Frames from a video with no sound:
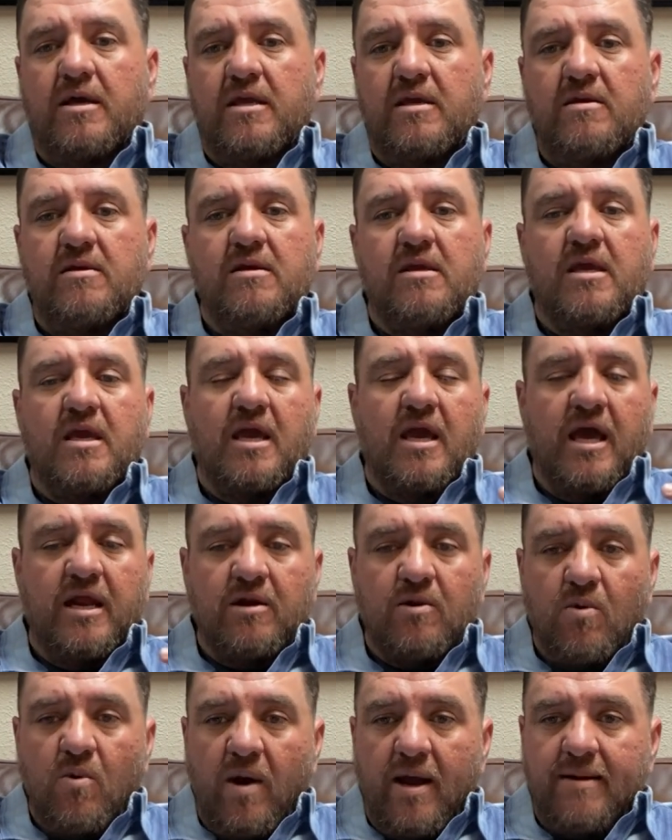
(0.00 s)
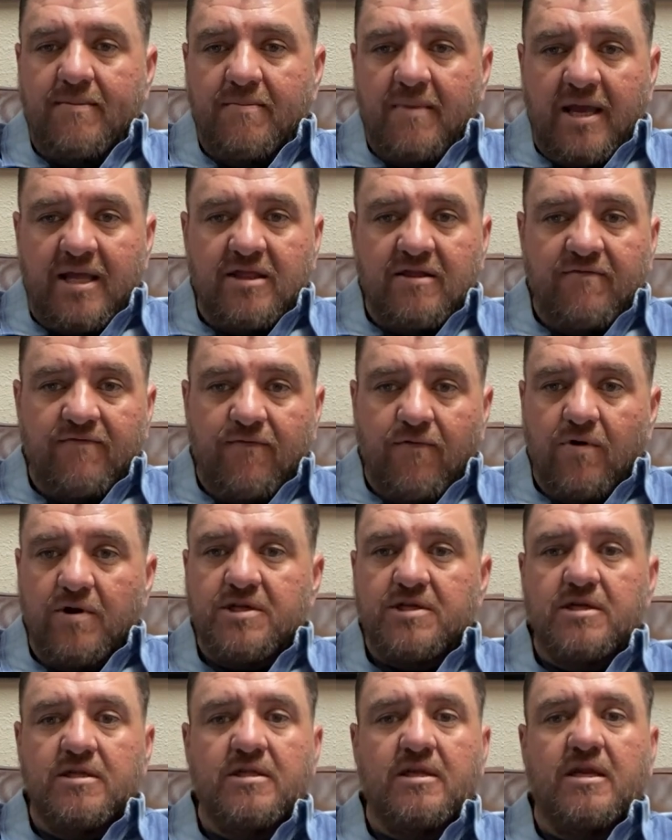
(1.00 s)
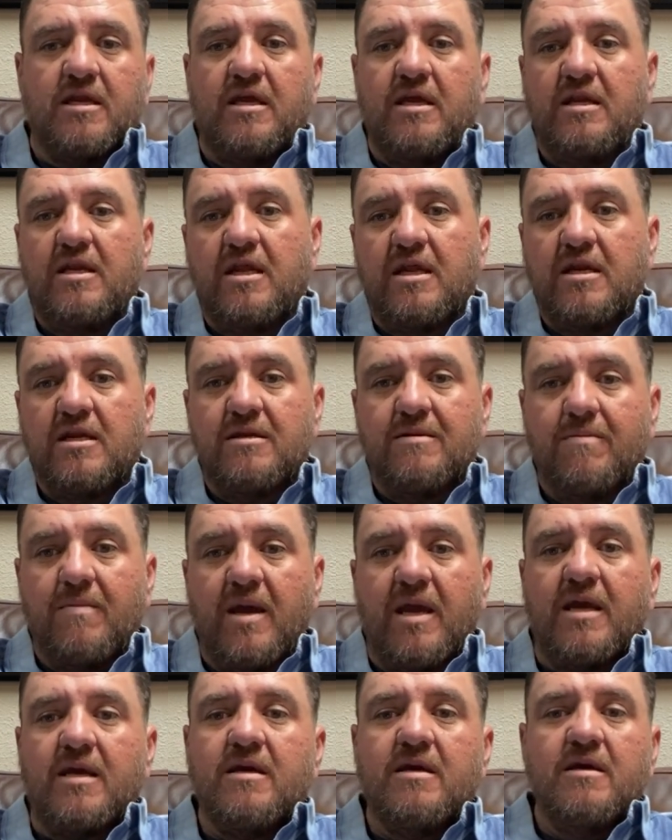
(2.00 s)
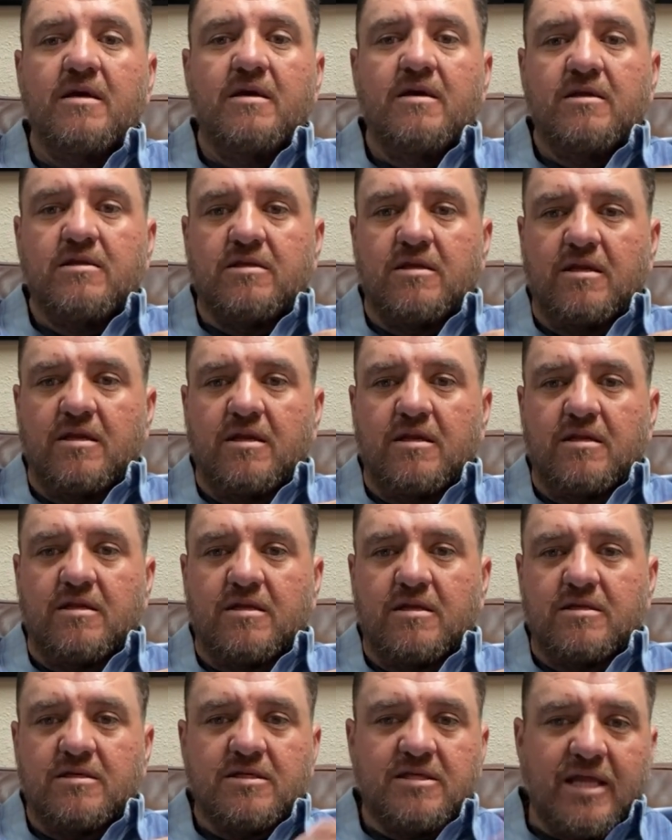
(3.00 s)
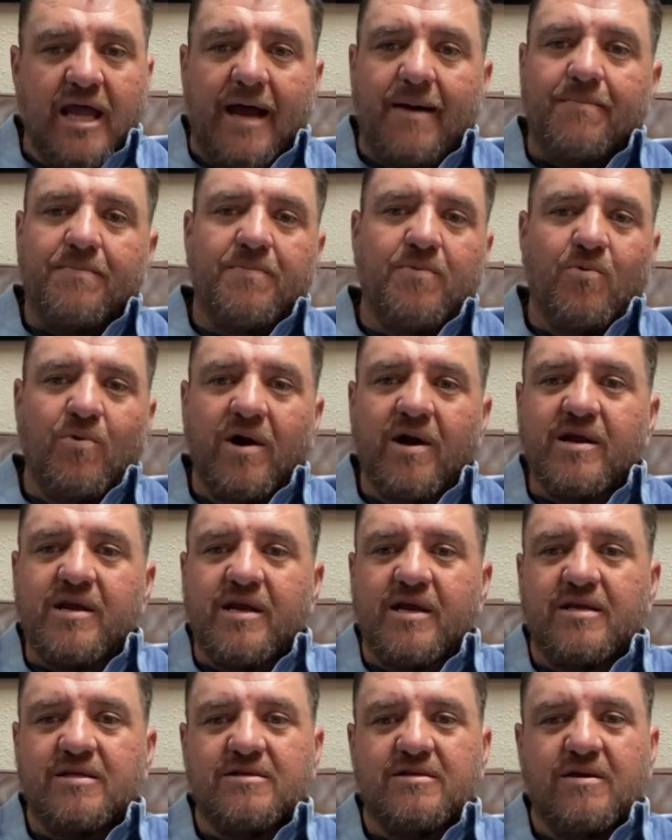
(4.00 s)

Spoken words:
He hadn't quite made the fortune that he needed to make to stop working.